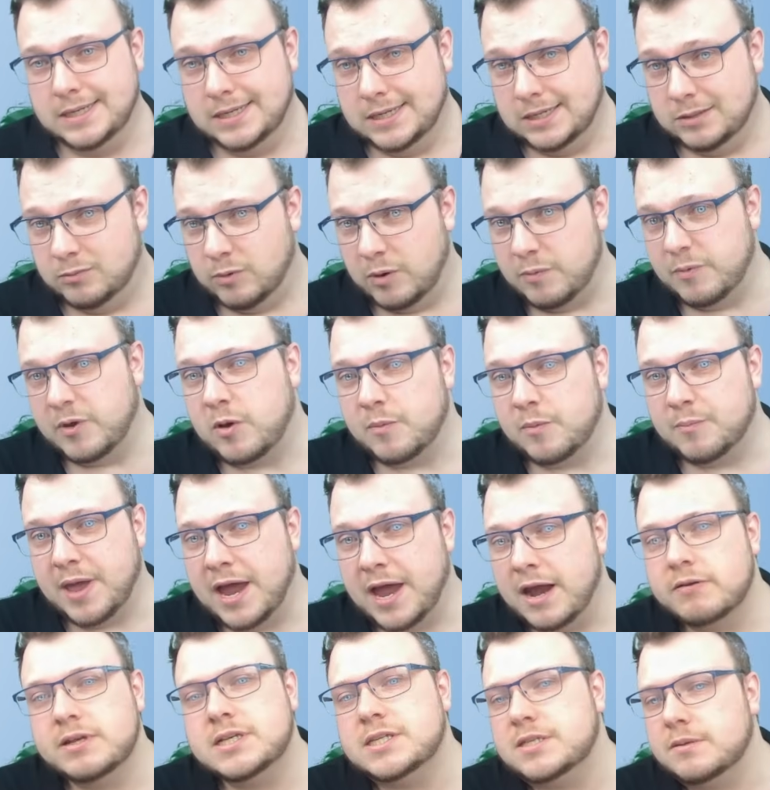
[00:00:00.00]
when we're
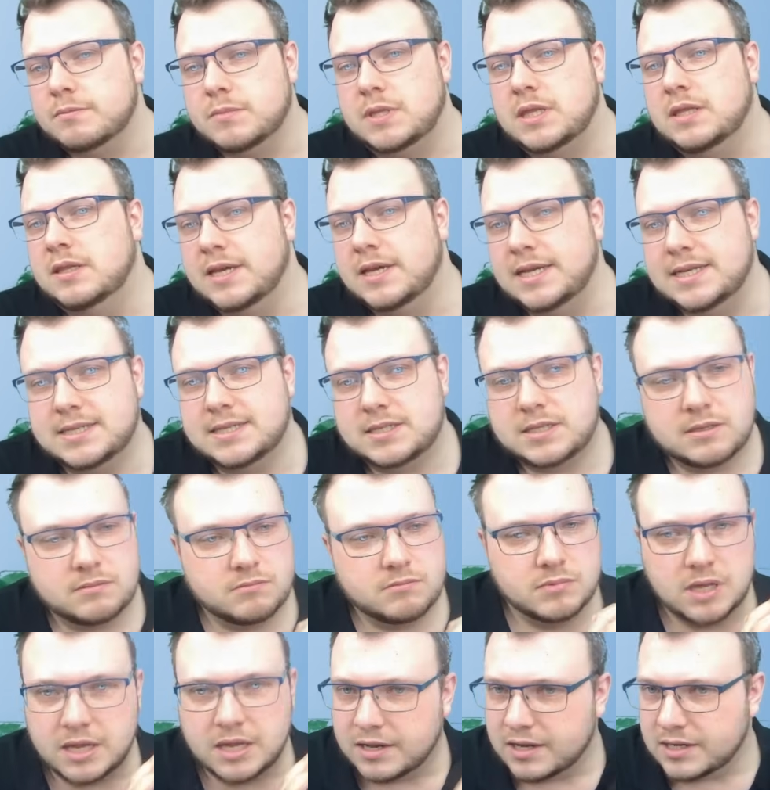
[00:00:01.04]
comparing something that is
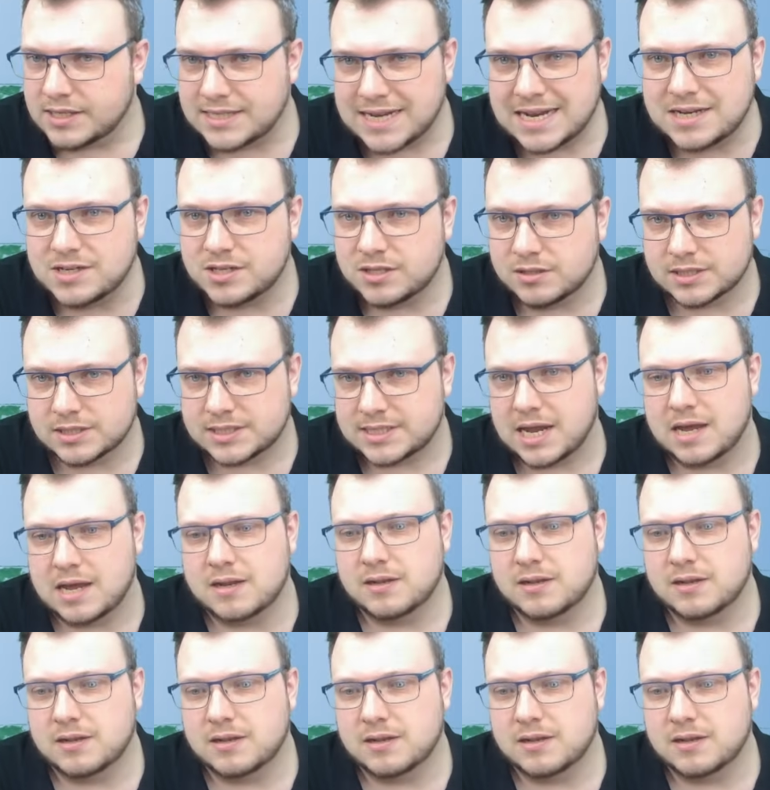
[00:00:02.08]
an identical stat